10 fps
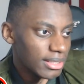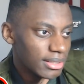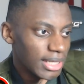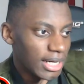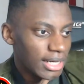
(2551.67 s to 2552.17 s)

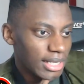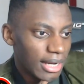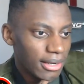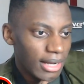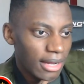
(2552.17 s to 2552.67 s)

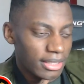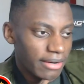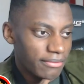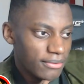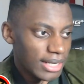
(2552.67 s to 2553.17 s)
How did
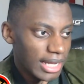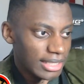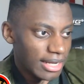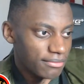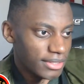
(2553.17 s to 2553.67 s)
everyone like
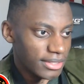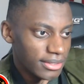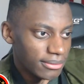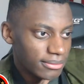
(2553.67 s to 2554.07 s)
that video?